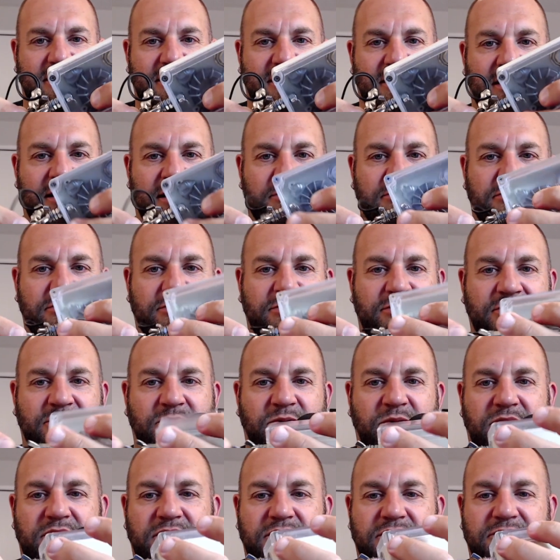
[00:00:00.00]
Absolutely
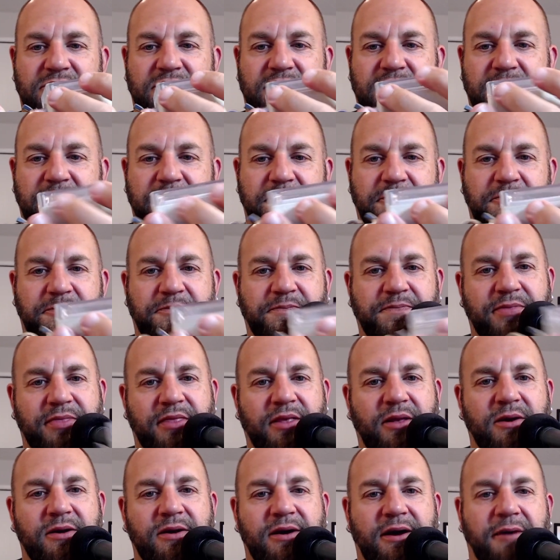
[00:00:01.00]
wonderful.
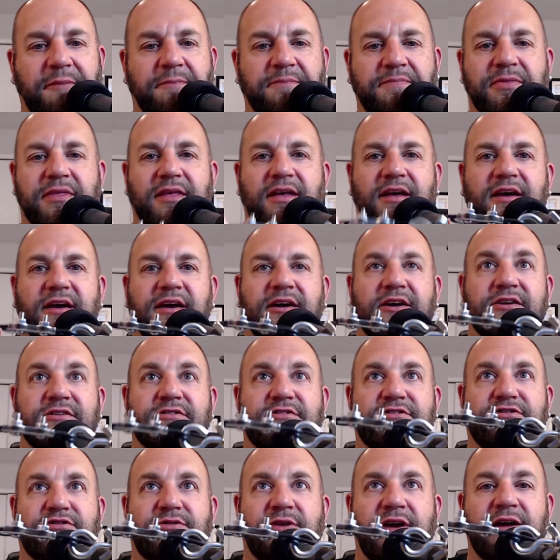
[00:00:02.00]
Okay. Good
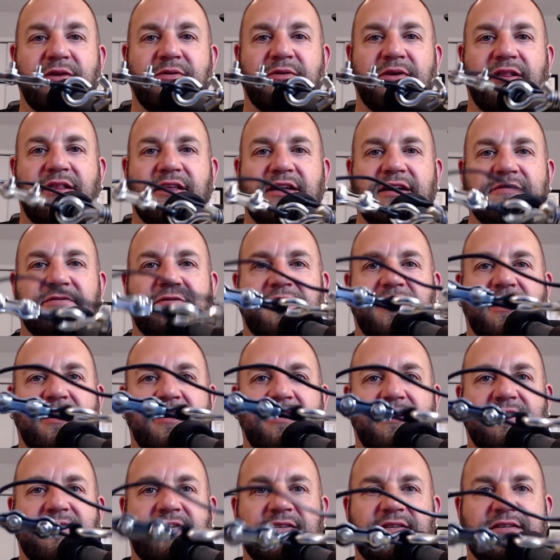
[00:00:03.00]
strain relief
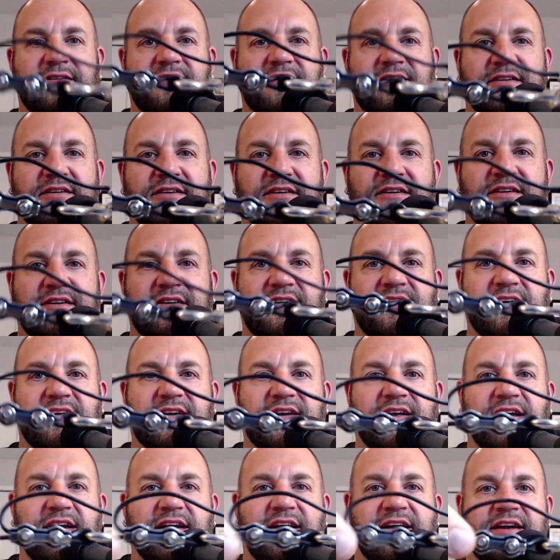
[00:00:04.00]
there.
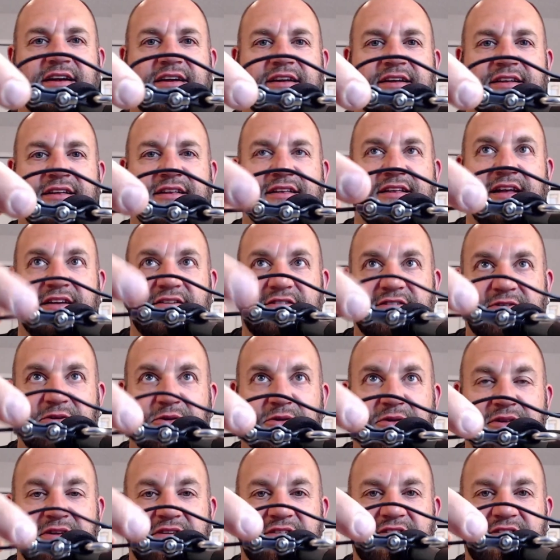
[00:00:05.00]
Okay. I stole this